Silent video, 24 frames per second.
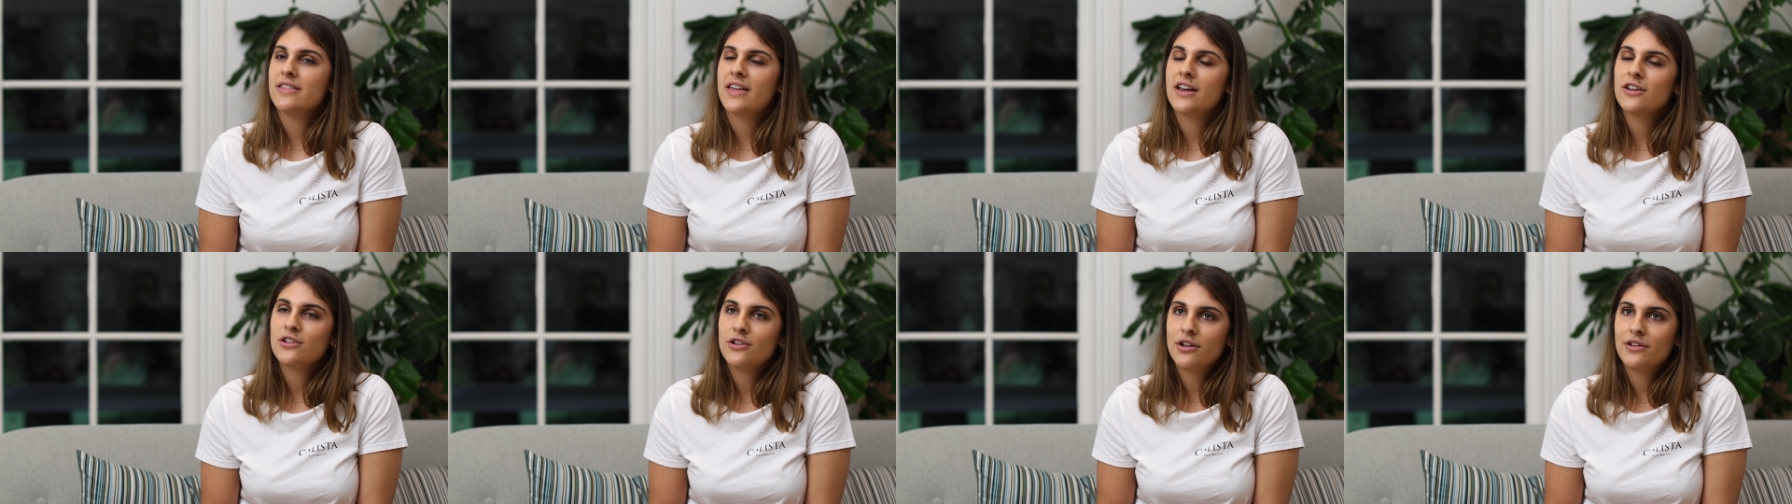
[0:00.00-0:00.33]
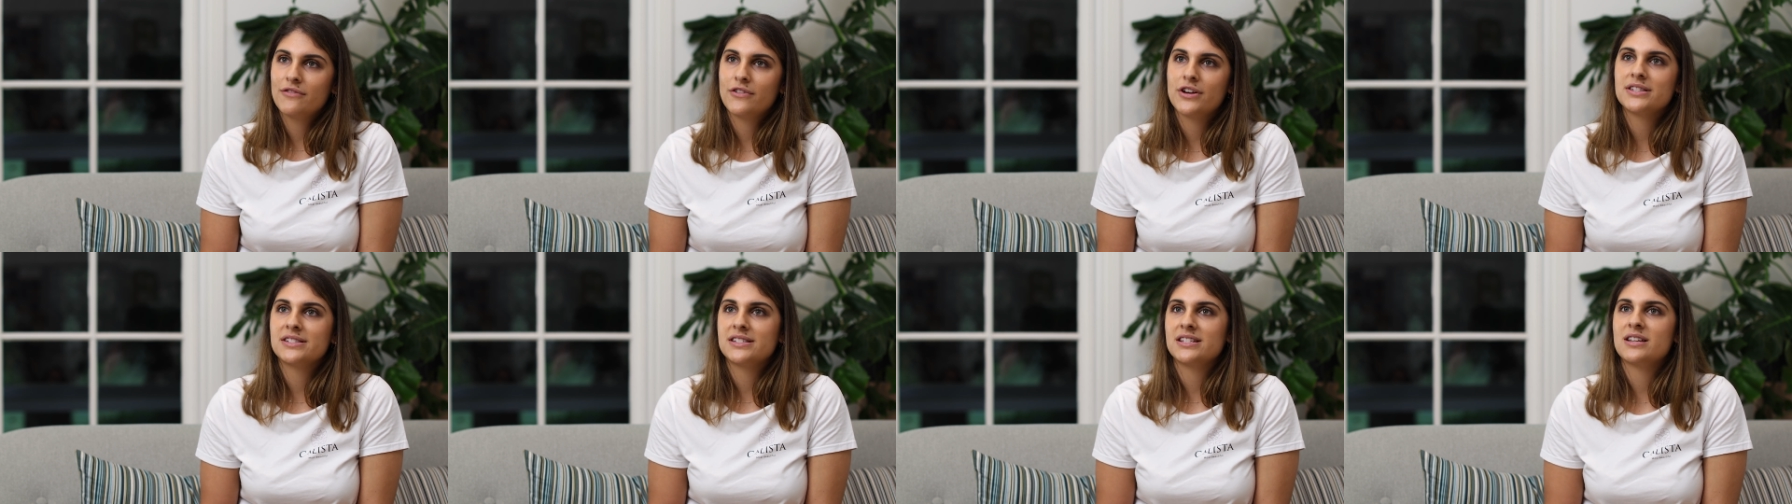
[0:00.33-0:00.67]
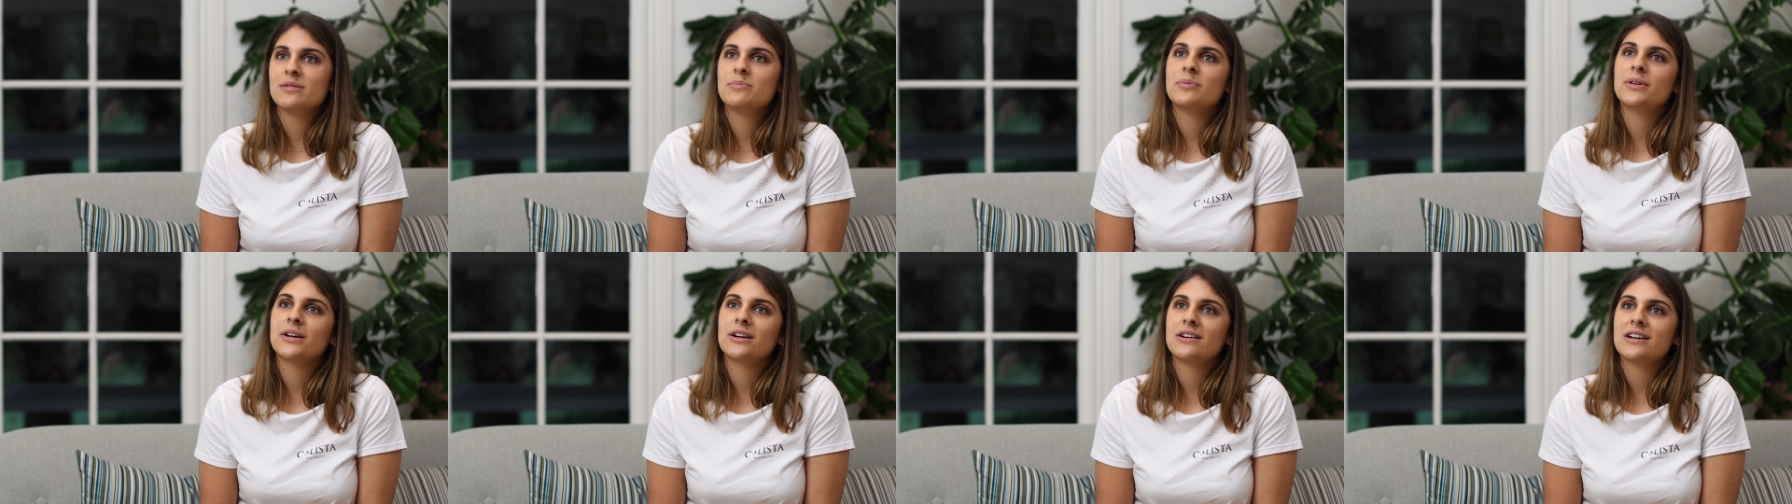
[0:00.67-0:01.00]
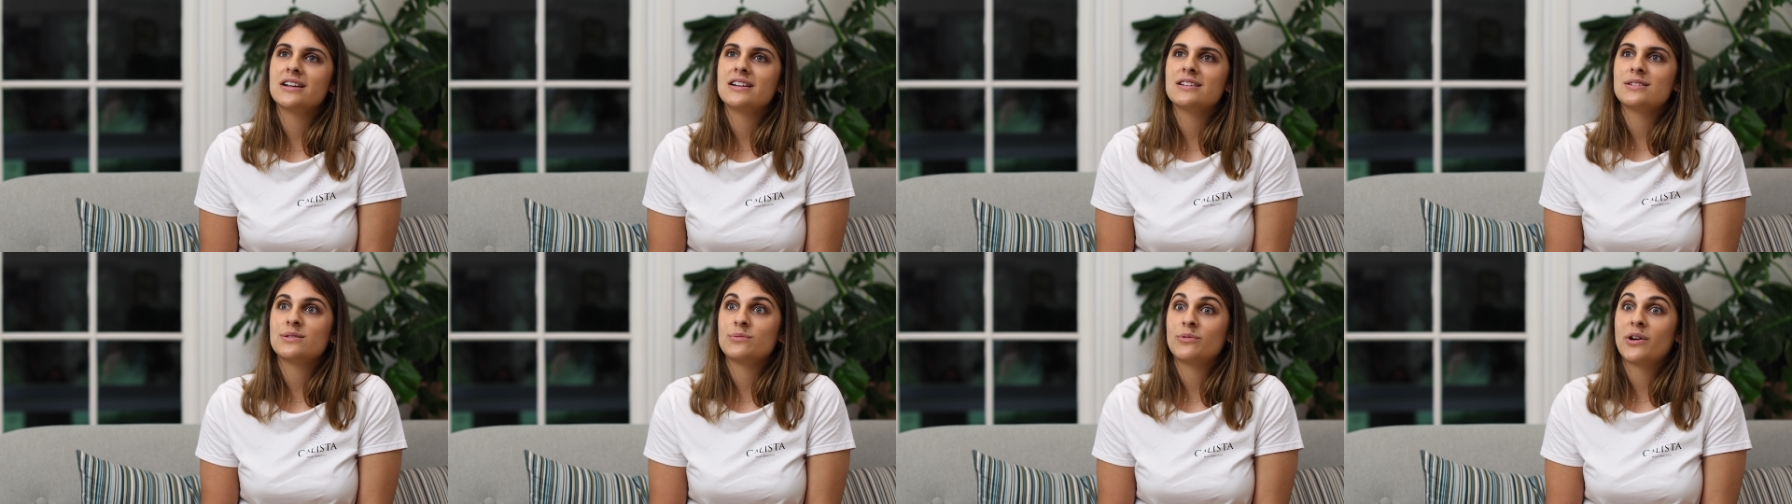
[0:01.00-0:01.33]
that university
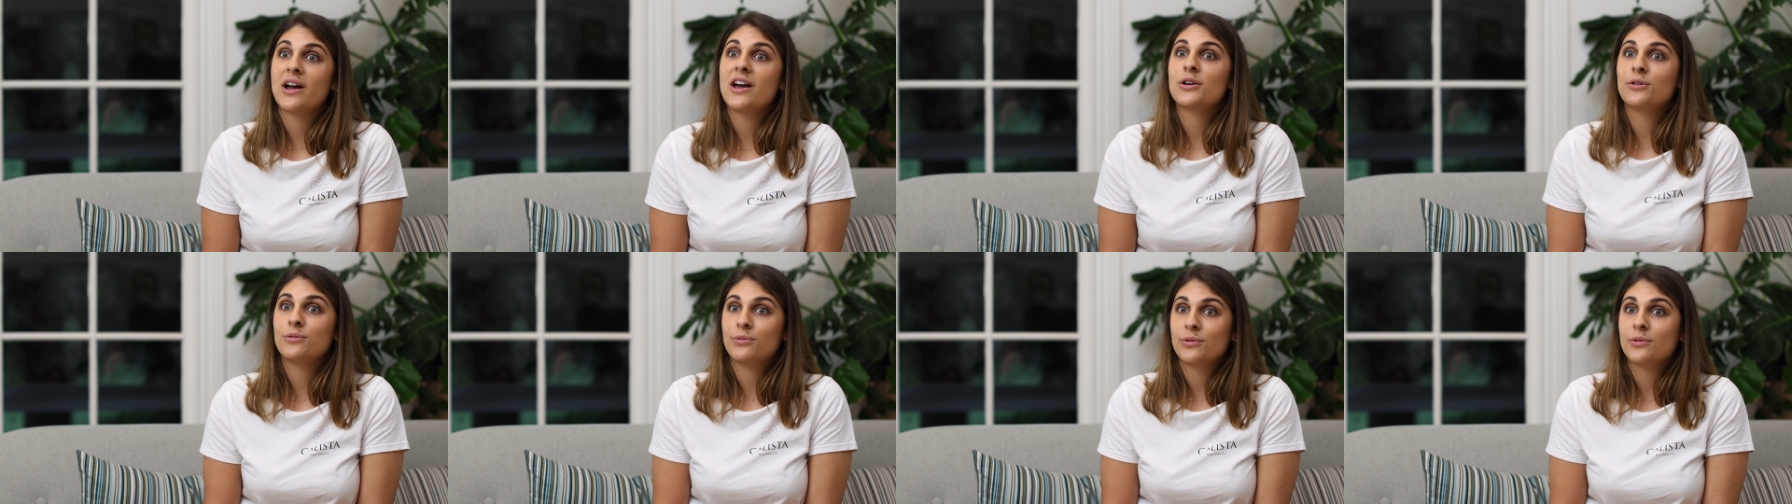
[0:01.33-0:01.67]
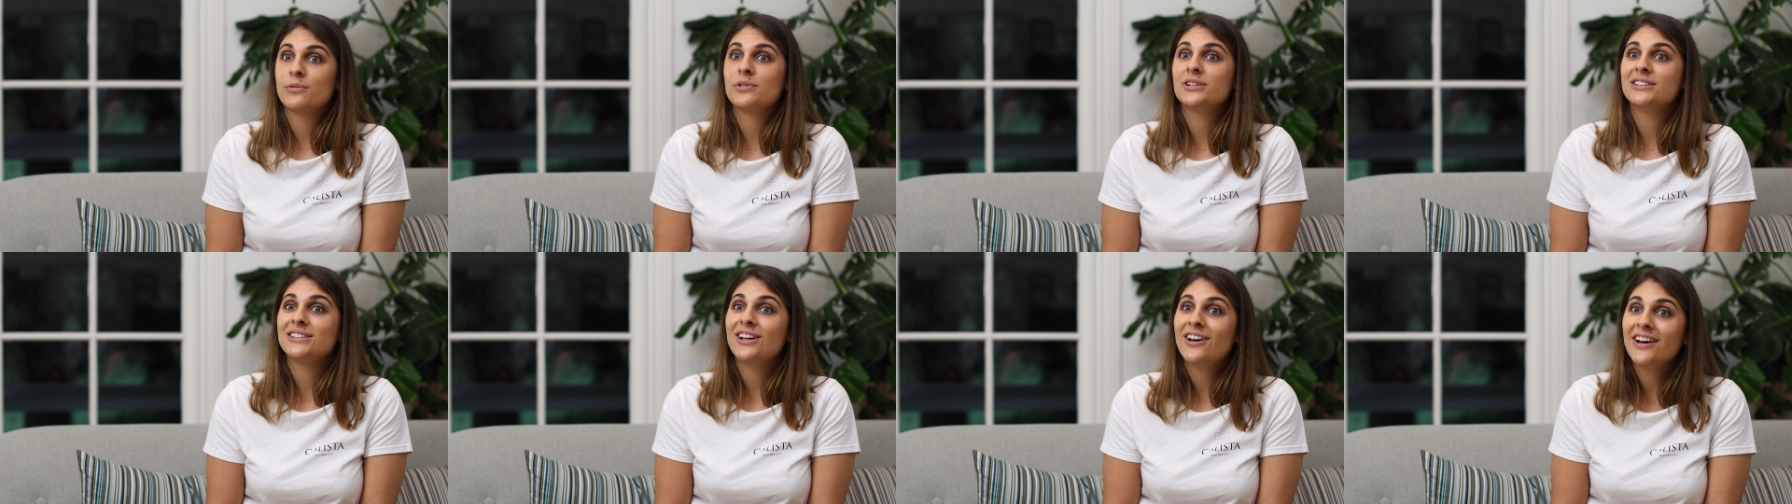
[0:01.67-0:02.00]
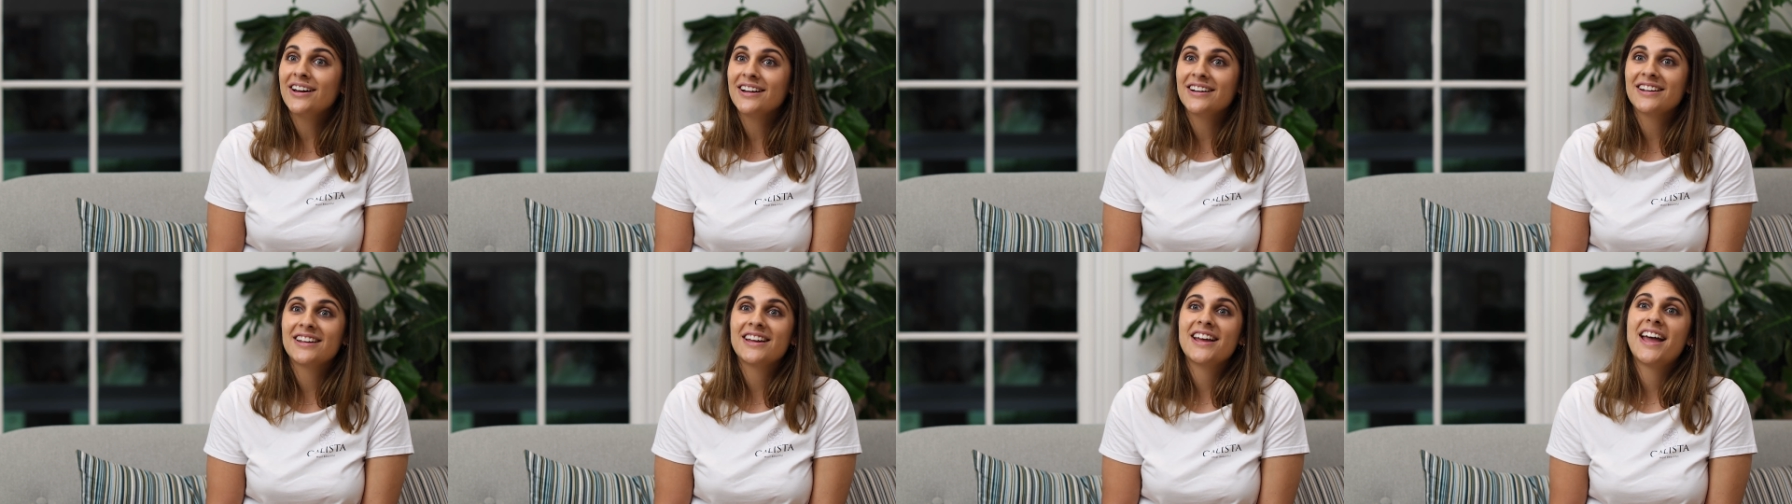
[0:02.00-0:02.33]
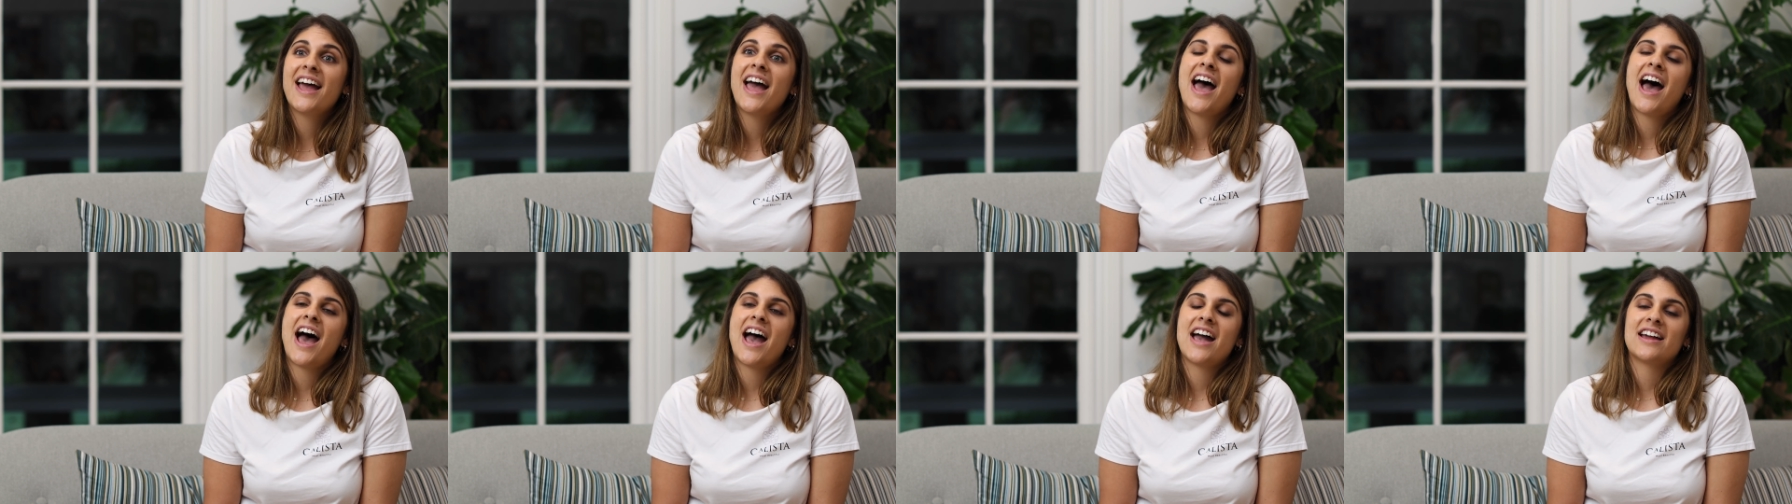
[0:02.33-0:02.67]
period is where I grew a lot.
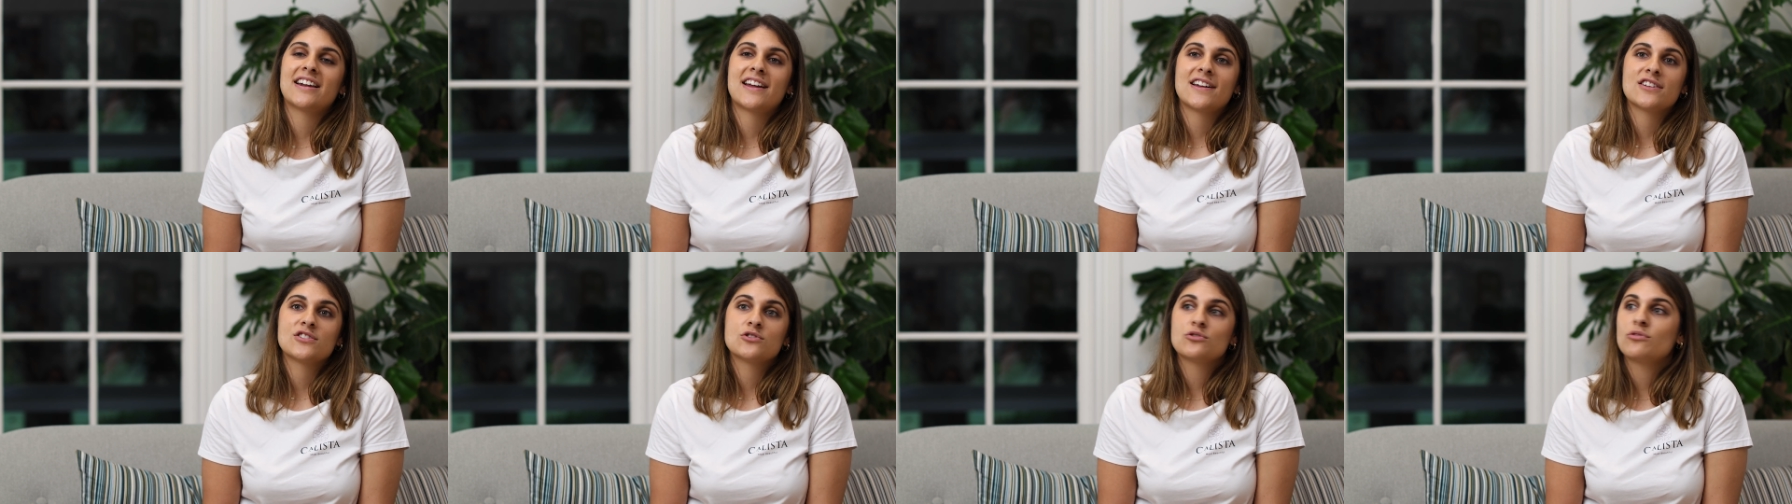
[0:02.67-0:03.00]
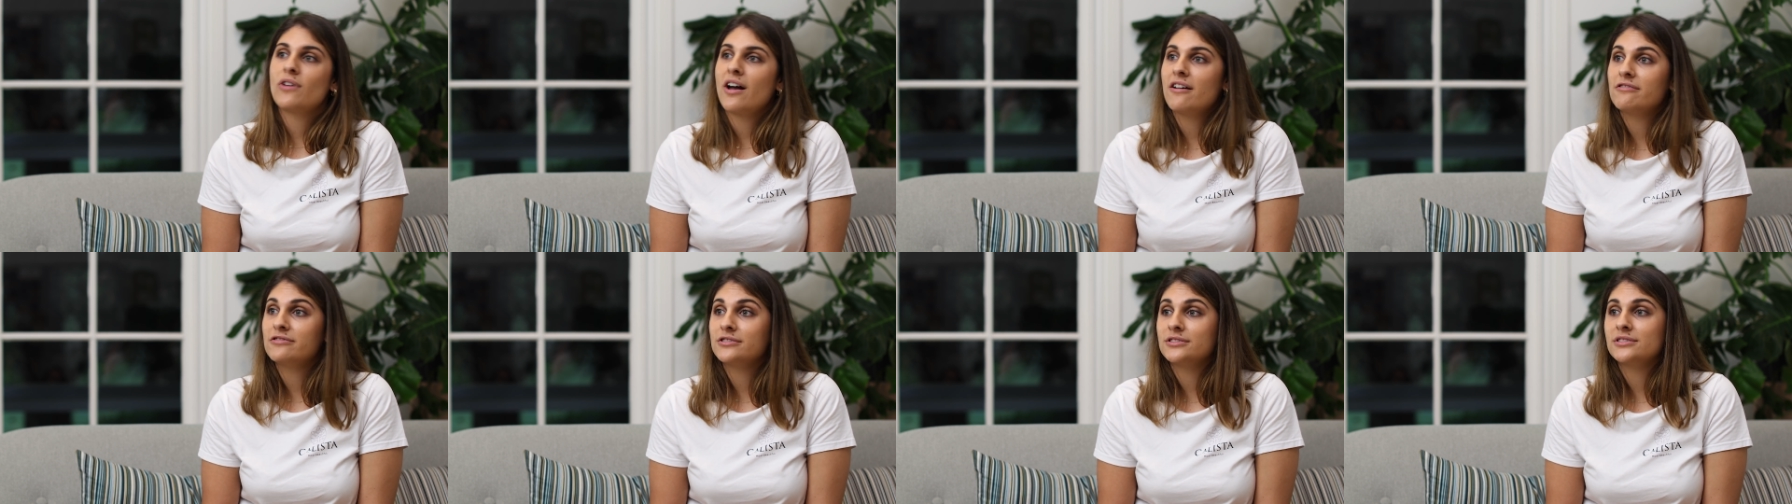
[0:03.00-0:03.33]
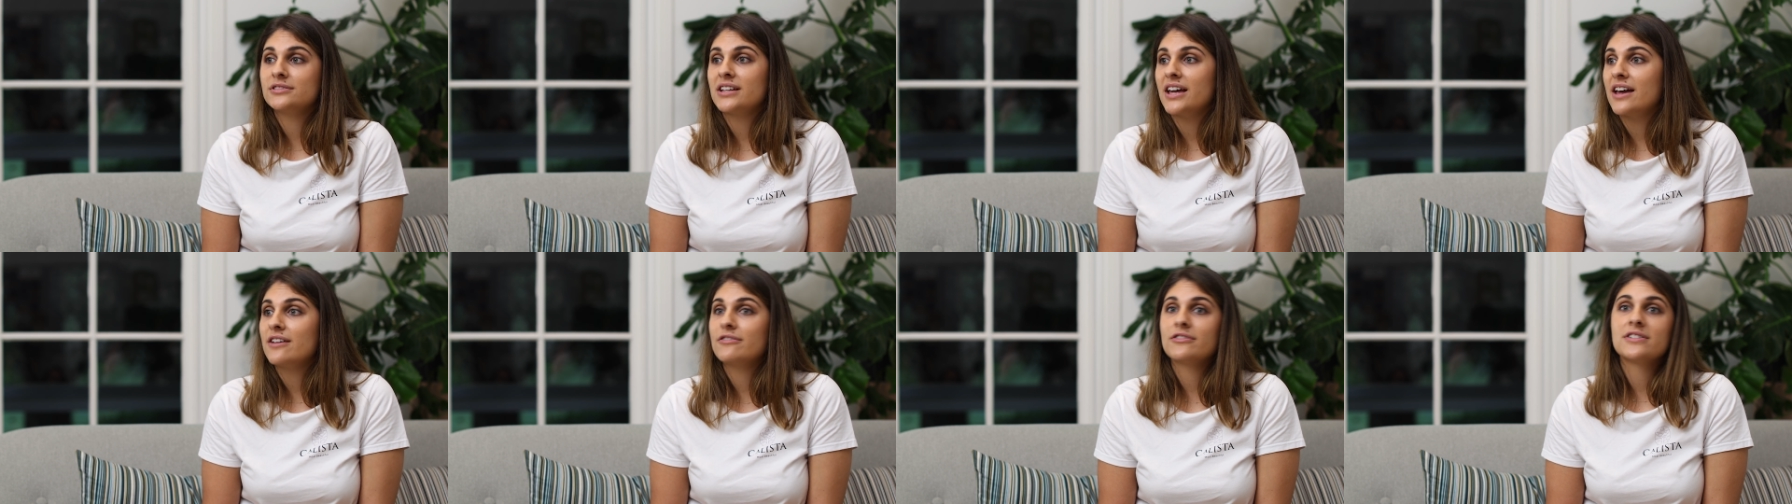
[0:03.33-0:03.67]
And I traveled